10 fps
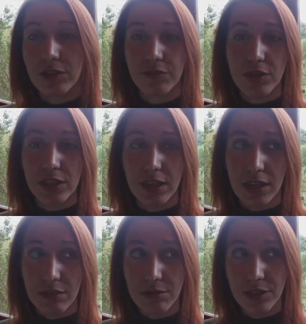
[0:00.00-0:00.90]
the first
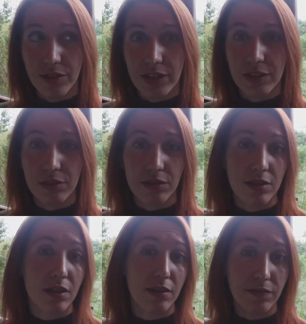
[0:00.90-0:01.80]
house is your
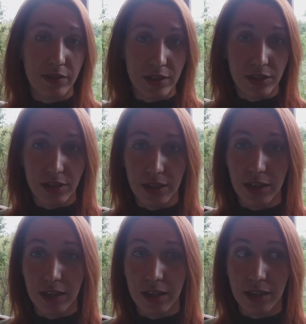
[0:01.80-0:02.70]
comfort,
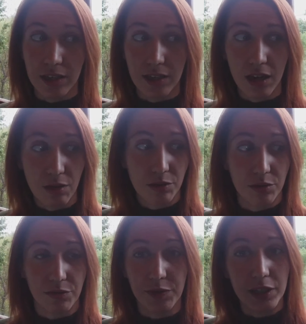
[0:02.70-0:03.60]
how you
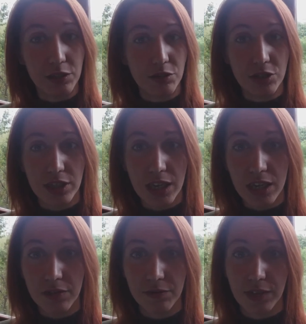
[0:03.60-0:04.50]
feel
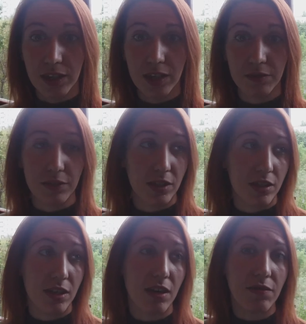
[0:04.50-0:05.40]
yourself, if it is
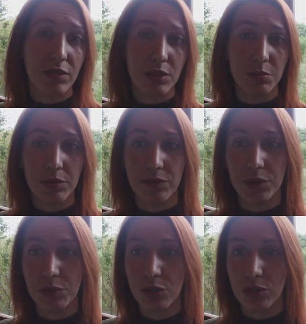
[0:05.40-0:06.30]
comfortable for
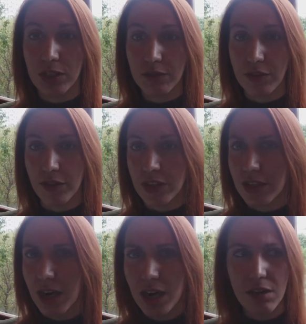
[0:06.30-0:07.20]
you to live in this
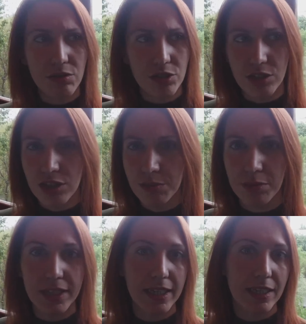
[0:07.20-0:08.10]
house, in this
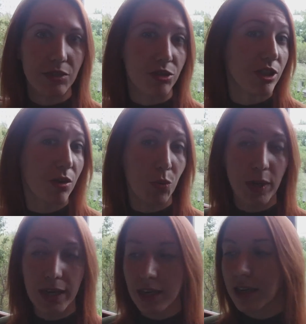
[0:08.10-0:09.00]
place, or somewhere